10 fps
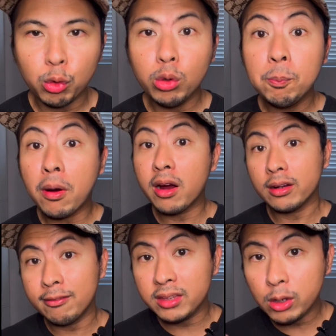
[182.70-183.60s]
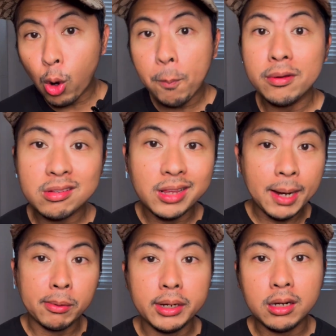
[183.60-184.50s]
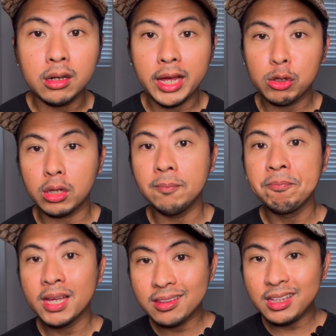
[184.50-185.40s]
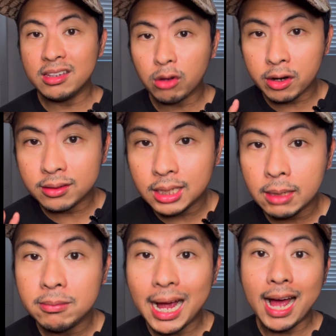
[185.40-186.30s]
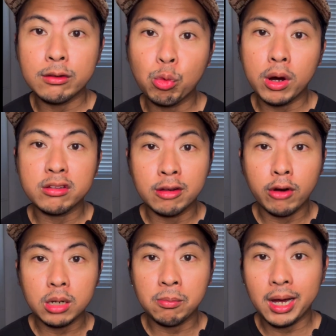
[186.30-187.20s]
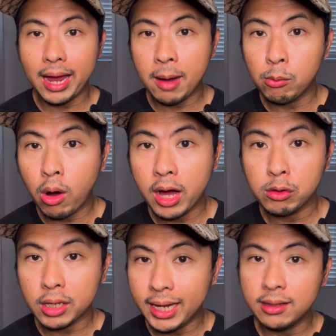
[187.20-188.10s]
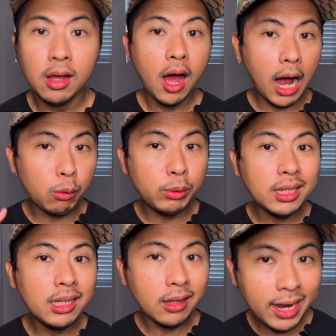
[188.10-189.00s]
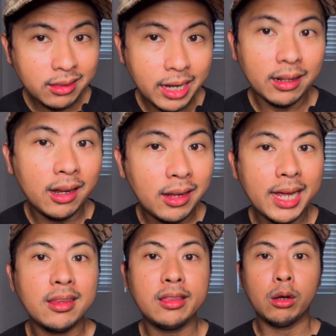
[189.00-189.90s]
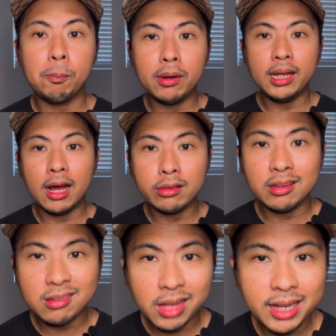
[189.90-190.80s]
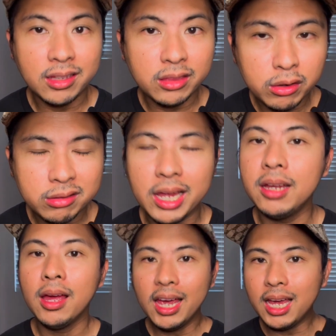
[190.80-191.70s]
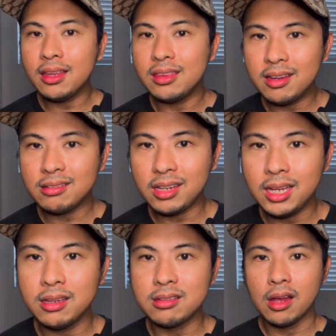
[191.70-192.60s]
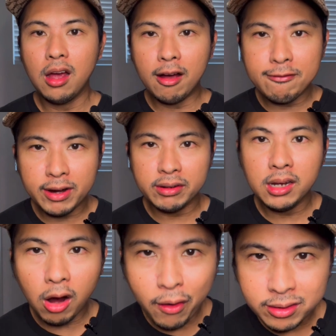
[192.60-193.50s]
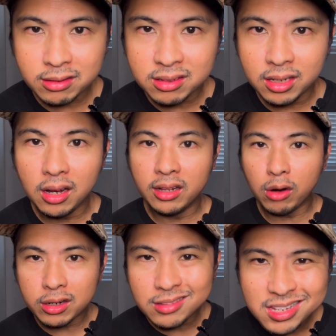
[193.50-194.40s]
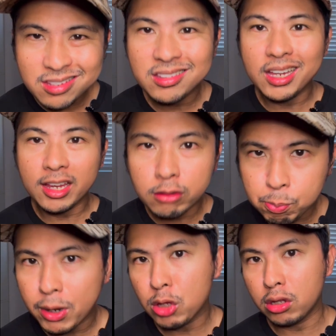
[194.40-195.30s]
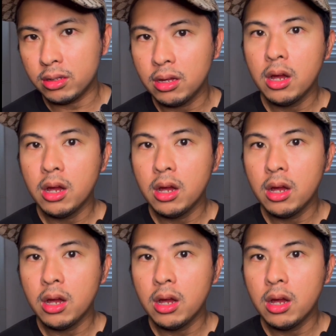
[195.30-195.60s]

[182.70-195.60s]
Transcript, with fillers: Oud, part of the Opus Library collection, these are deemed as works of art by Amouage. And I really like that. I like that they're putting out this line that they're saying, hey, this is a very artsy, an artistic expression